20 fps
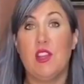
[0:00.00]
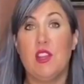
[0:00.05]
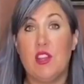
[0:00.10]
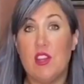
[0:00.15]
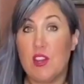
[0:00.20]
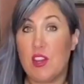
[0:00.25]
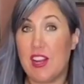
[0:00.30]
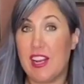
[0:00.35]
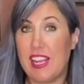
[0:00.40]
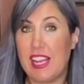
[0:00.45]

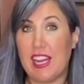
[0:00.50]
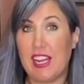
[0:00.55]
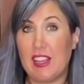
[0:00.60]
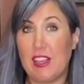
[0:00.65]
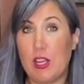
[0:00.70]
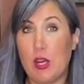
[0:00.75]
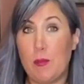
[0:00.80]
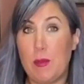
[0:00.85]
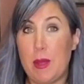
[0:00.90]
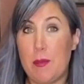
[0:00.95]
You're gonna get a
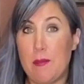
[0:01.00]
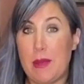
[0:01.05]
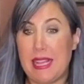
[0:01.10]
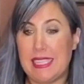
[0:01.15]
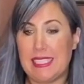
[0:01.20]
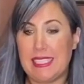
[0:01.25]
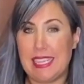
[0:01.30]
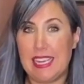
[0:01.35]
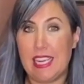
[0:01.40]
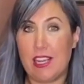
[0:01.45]
little bit
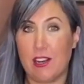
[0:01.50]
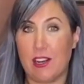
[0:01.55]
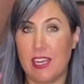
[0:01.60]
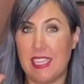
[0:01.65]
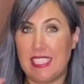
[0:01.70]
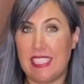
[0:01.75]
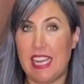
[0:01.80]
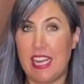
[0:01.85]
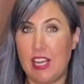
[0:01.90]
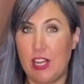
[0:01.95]
messy. You're
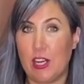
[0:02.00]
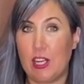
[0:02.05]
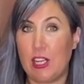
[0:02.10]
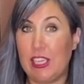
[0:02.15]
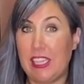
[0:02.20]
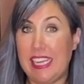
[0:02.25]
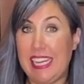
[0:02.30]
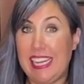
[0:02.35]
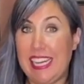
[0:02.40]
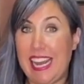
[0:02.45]
gonna take your
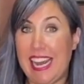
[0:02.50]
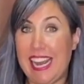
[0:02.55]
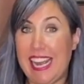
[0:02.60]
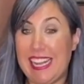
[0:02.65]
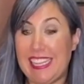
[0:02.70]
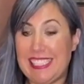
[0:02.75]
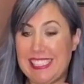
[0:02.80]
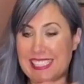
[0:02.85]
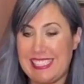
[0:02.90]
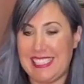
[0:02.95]
clean
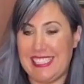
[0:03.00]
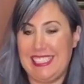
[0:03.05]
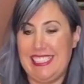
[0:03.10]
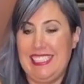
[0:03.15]
hands